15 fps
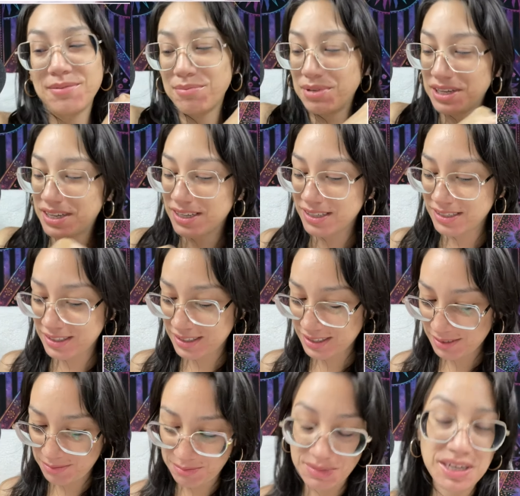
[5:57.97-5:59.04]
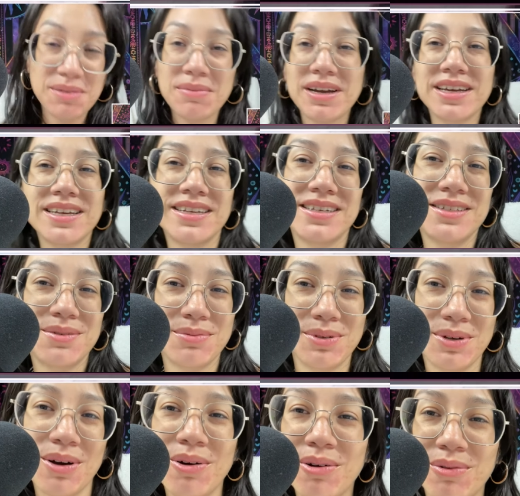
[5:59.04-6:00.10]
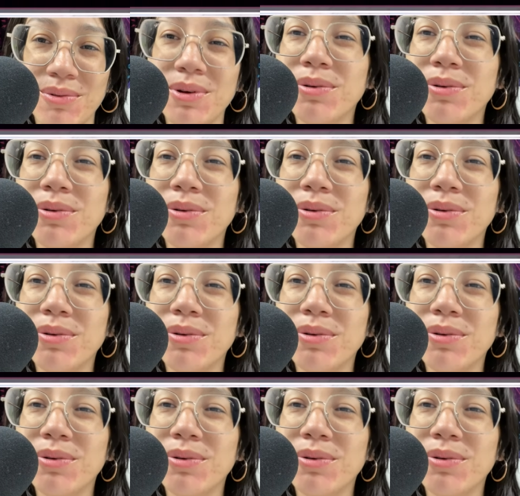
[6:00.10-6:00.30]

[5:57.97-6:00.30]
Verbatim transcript: because me and my kids will go and we